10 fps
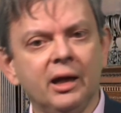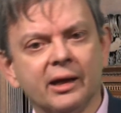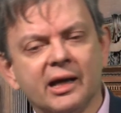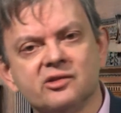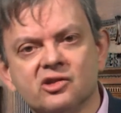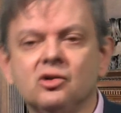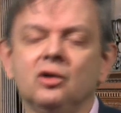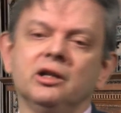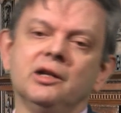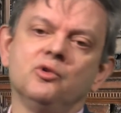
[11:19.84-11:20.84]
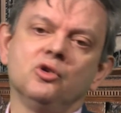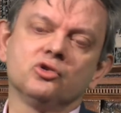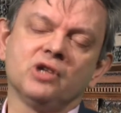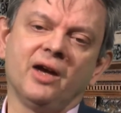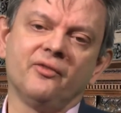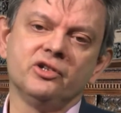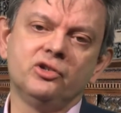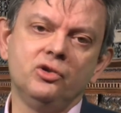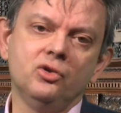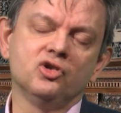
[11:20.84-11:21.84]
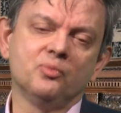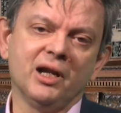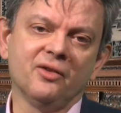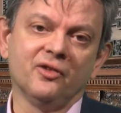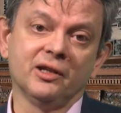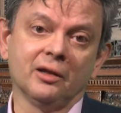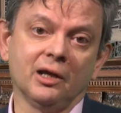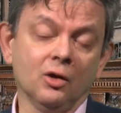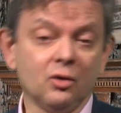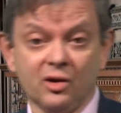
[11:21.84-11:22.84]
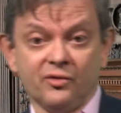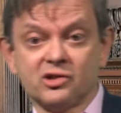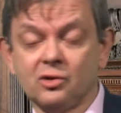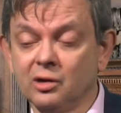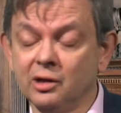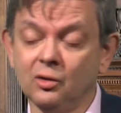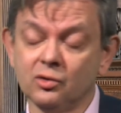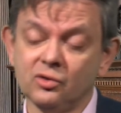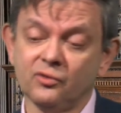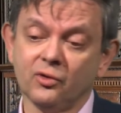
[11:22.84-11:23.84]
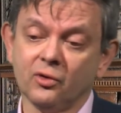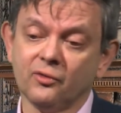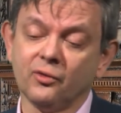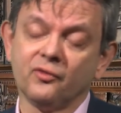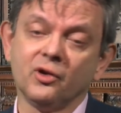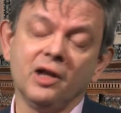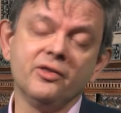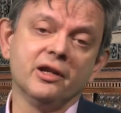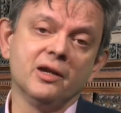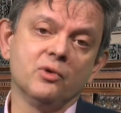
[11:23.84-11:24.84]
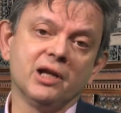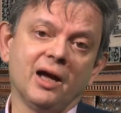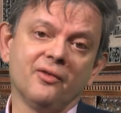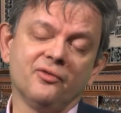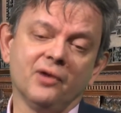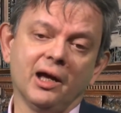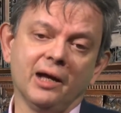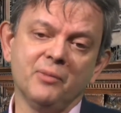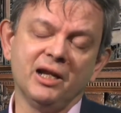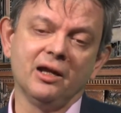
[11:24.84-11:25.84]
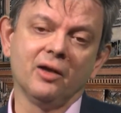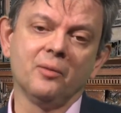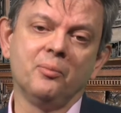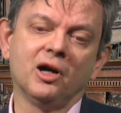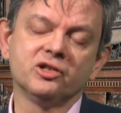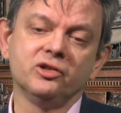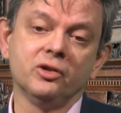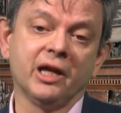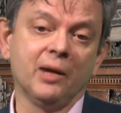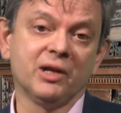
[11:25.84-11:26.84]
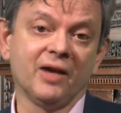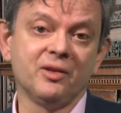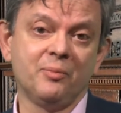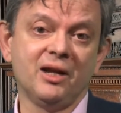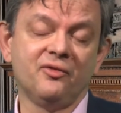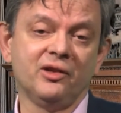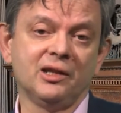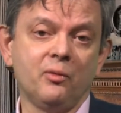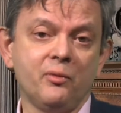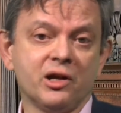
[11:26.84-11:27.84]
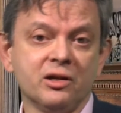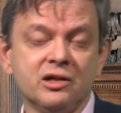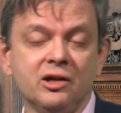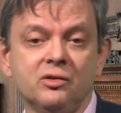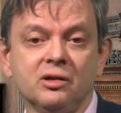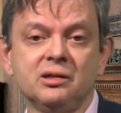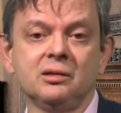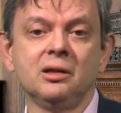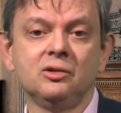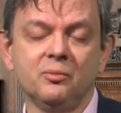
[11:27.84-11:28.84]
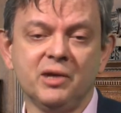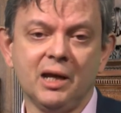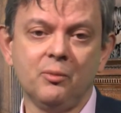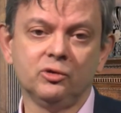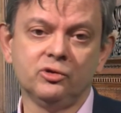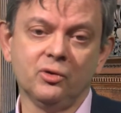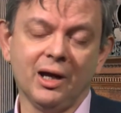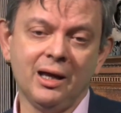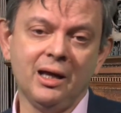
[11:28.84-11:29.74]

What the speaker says: In the case of Scotland, it would also have this huge benefit, and not only for Scotland, also for London. It would have, and many other parts of the UK, would have the benefit that we would continue to be able to